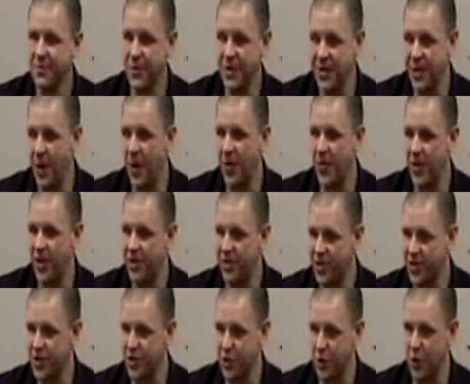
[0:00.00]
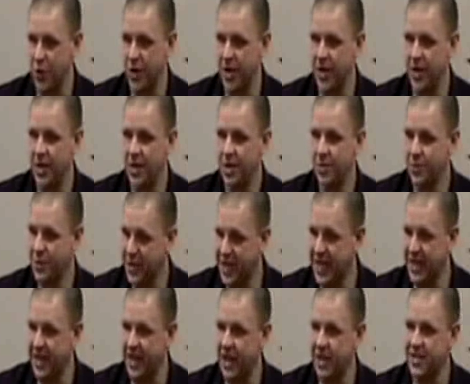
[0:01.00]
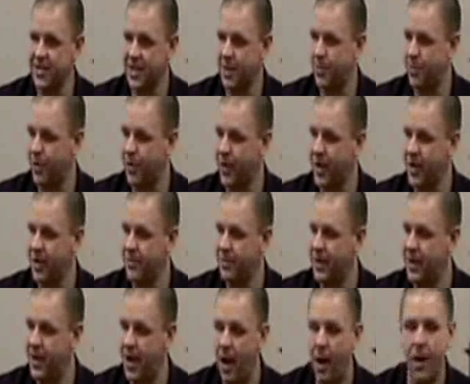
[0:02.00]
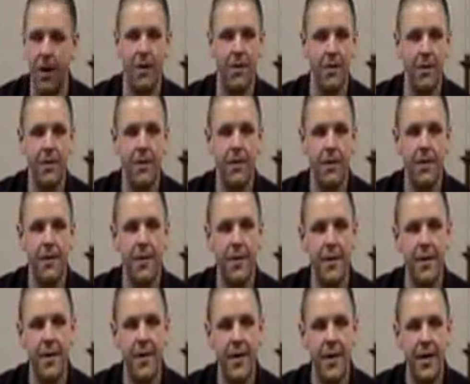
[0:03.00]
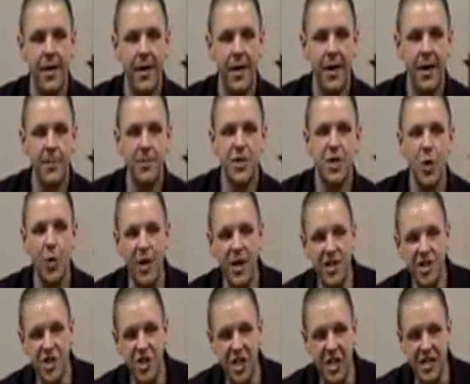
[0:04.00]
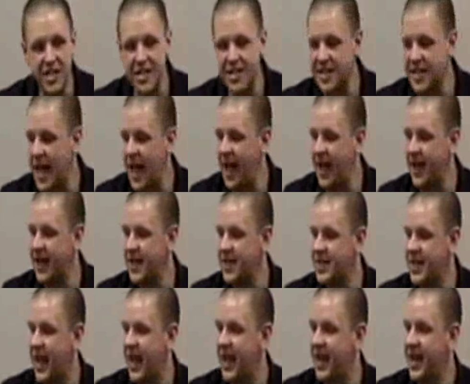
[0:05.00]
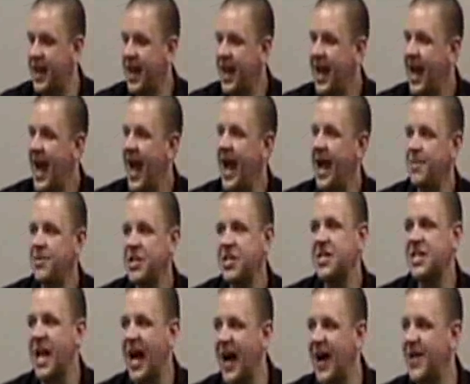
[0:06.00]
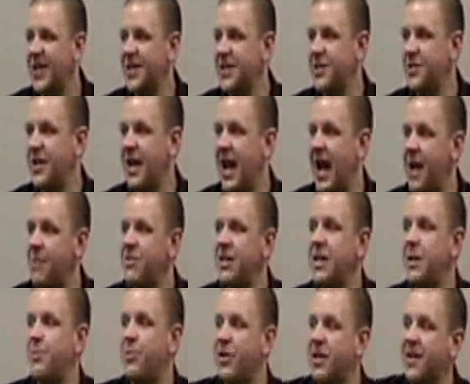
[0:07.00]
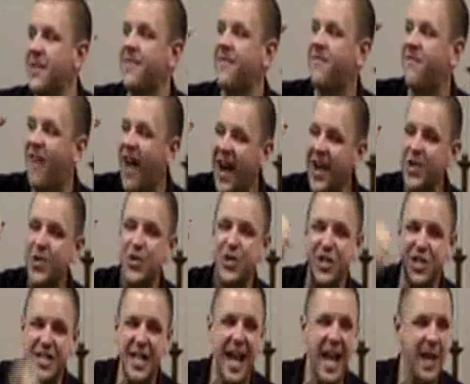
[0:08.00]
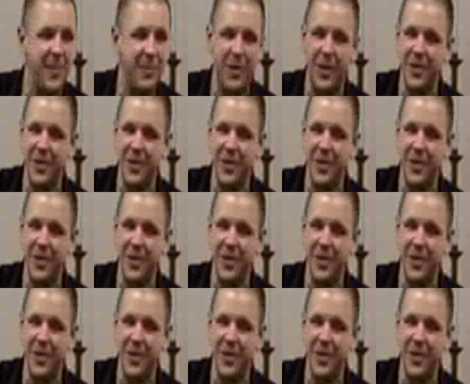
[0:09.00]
We know the, the story. We'll get there at some point, but no. So what is Jesus saying? He's saying, hey, I'm just telling you that I'm going to put a final stamp